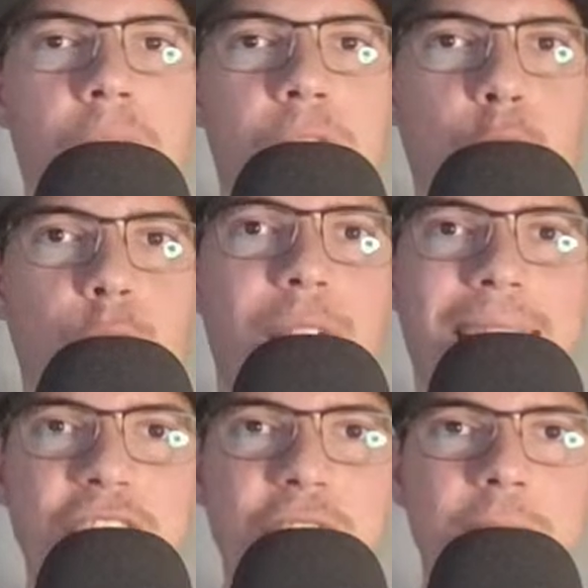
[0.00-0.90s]
on the
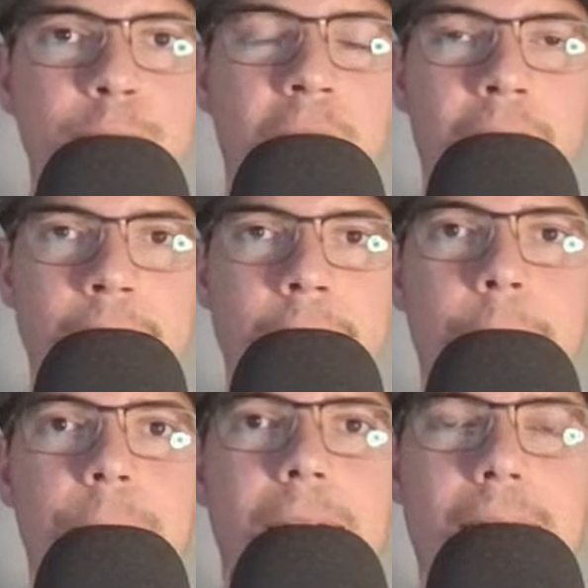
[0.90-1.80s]
notifications
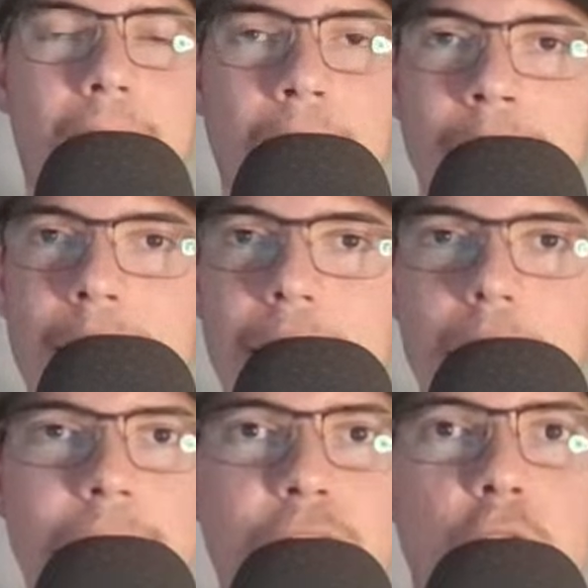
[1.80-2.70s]
buttons. Again,
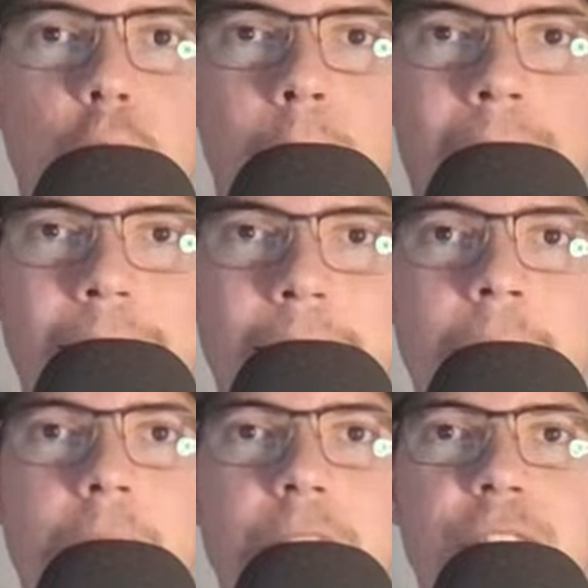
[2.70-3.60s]
let's go
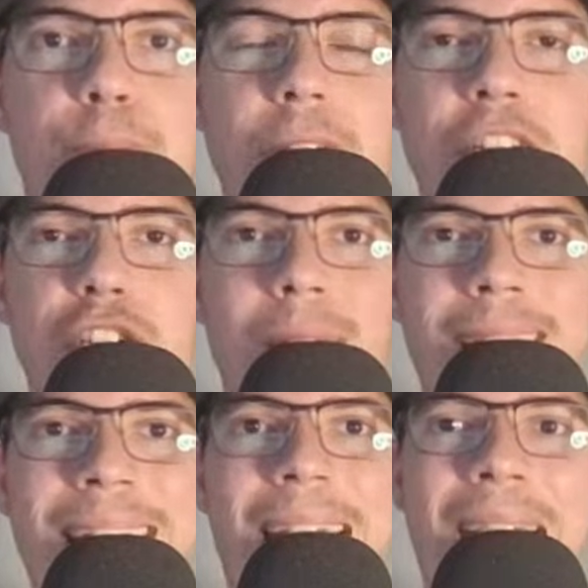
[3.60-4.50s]
Mets. Spring
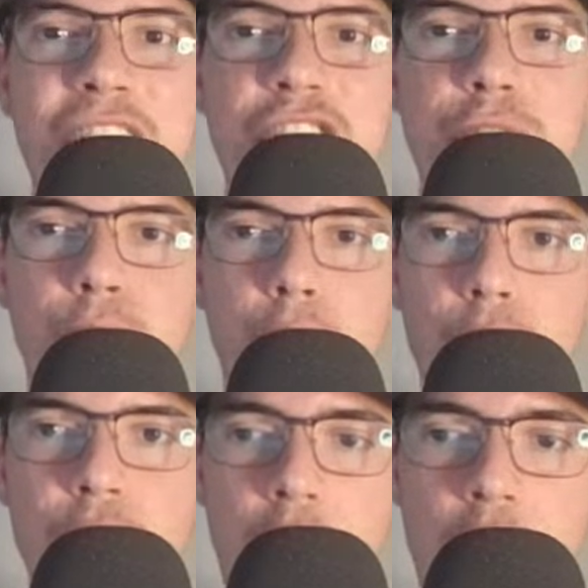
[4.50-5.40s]
training action
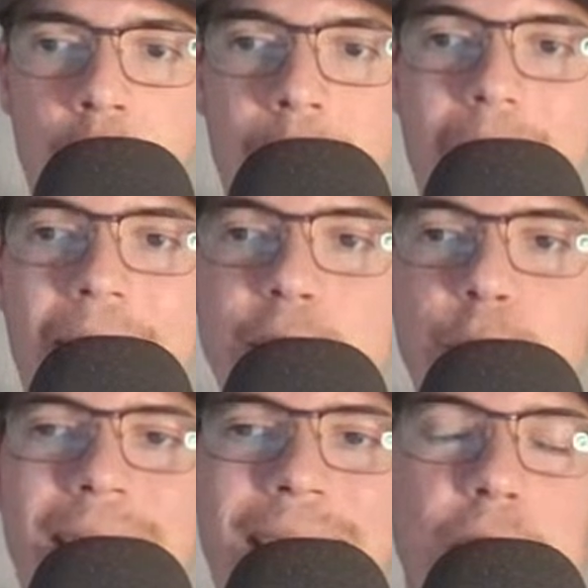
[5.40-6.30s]
rolls on
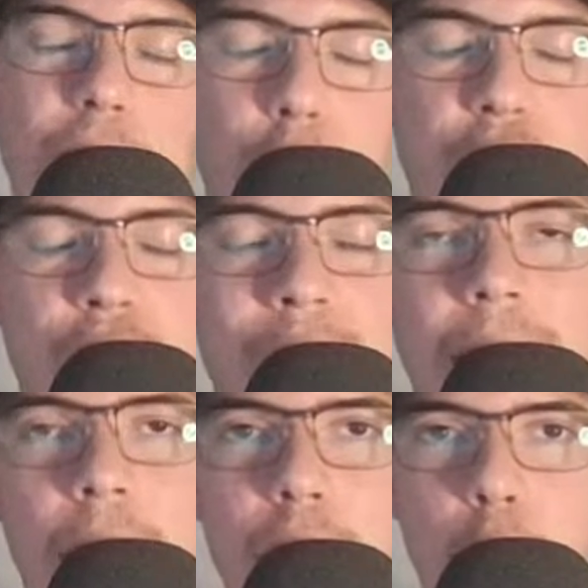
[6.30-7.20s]
as we head closer
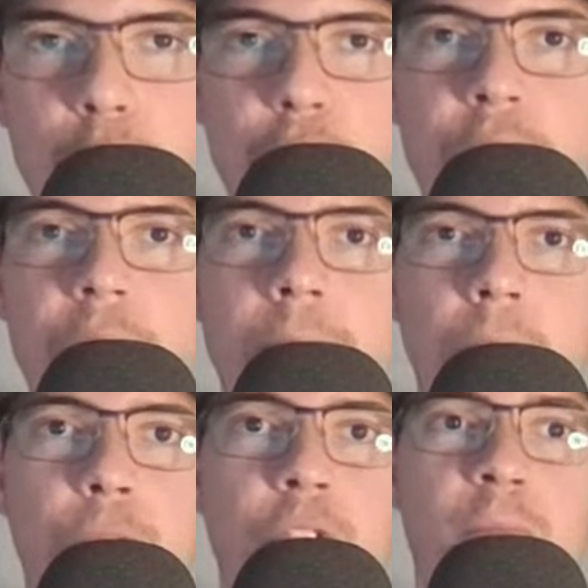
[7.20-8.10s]
and closer to the
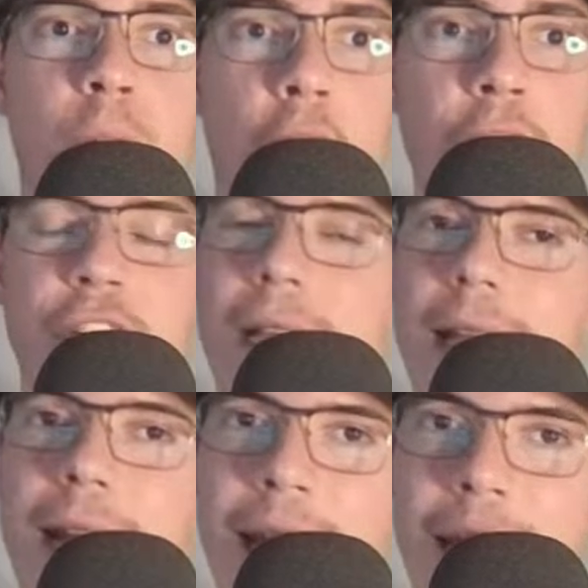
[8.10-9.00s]
month of March,
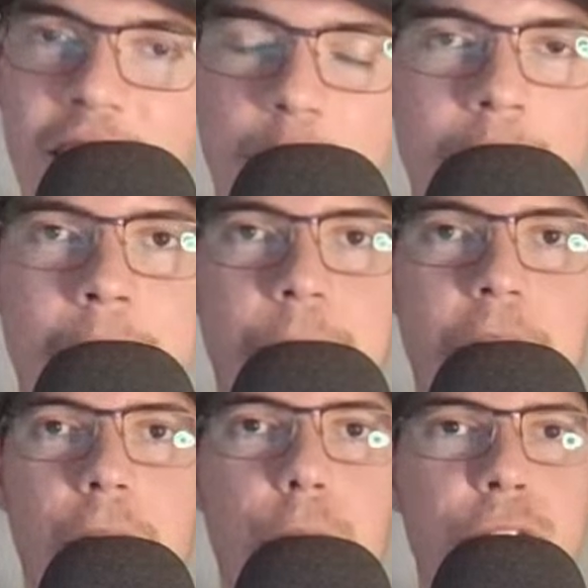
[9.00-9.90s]
inevitably
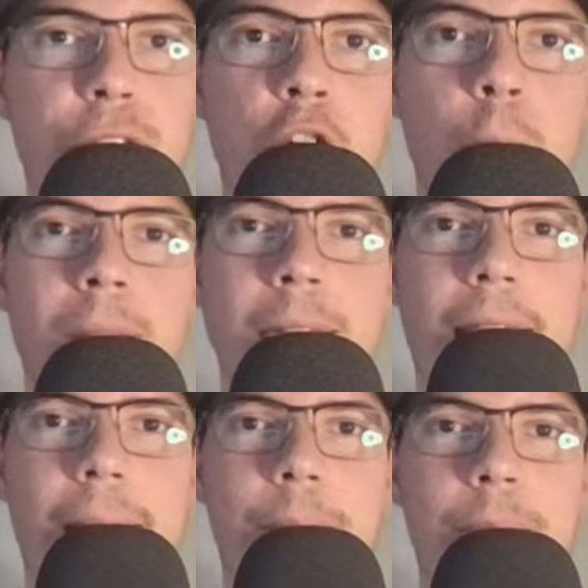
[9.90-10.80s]
closer to opening
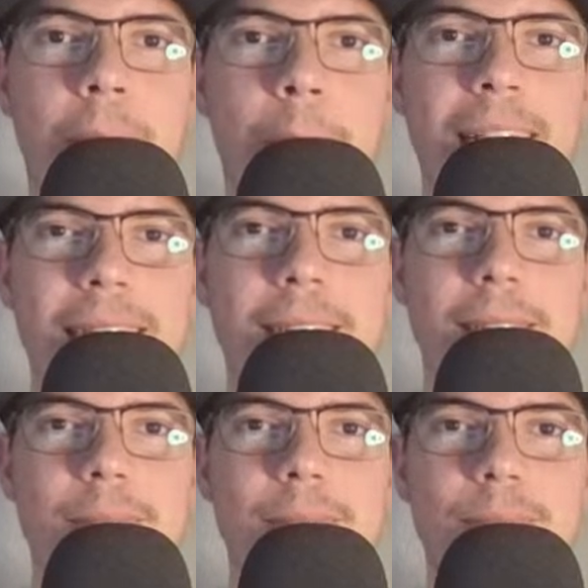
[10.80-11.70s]
day.
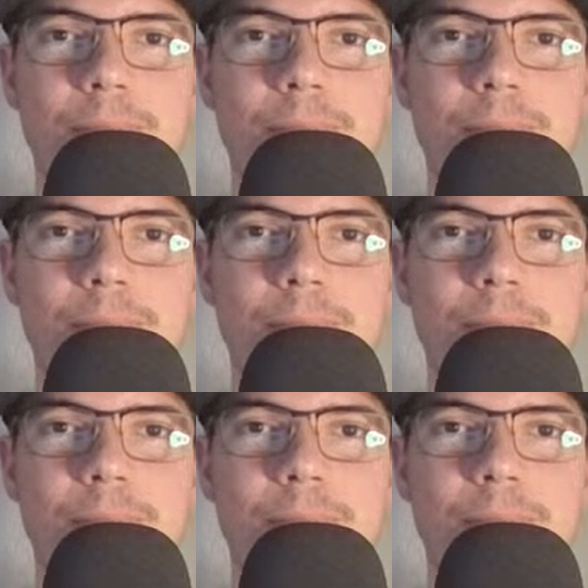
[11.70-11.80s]
Peace.